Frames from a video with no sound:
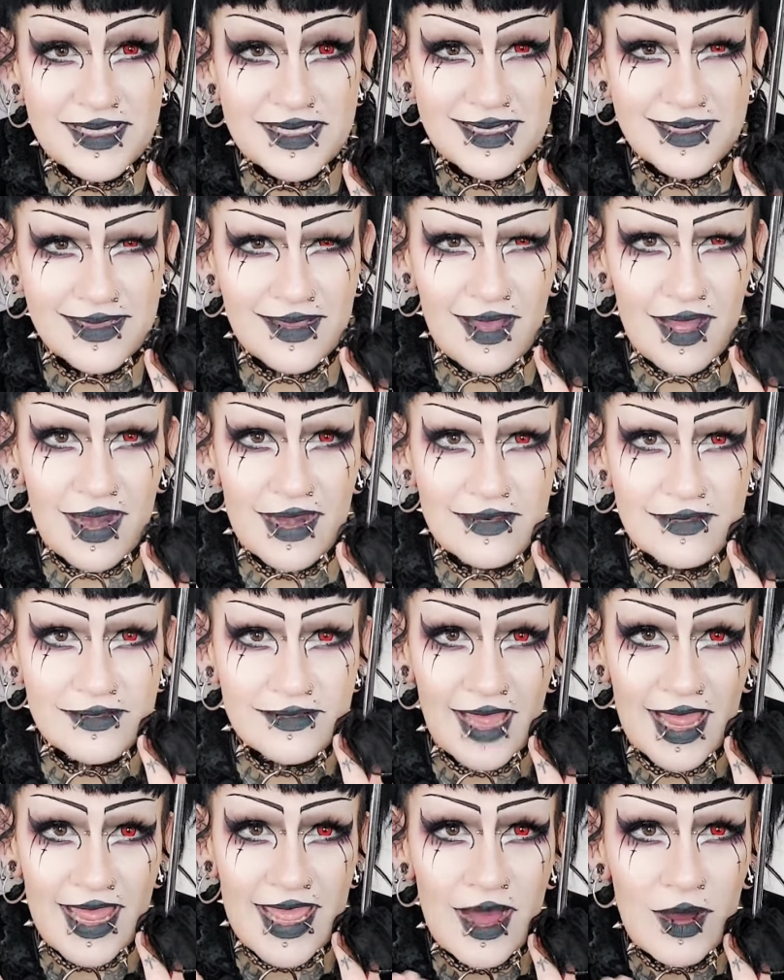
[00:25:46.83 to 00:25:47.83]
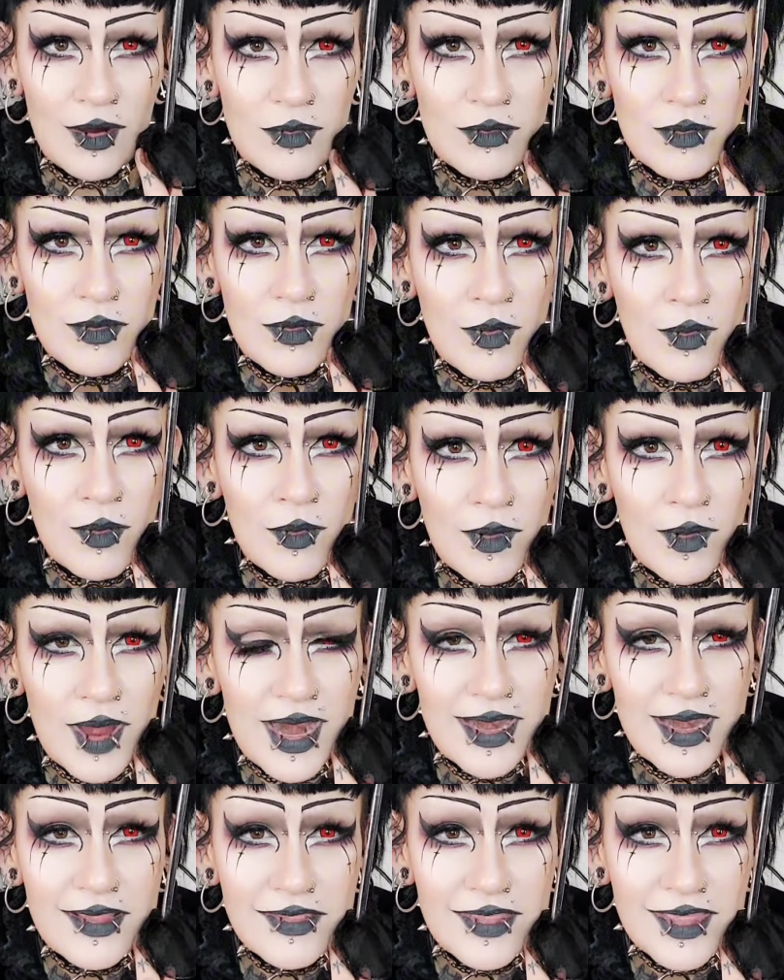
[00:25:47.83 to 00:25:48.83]
to a day out or
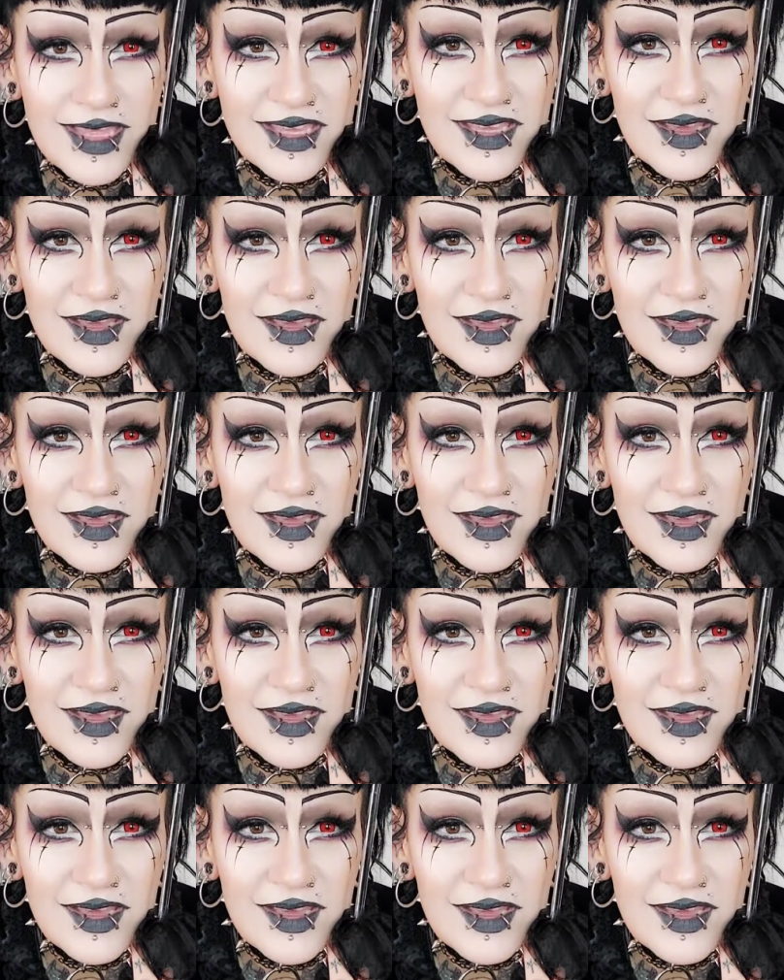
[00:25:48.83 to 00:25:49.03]
anything,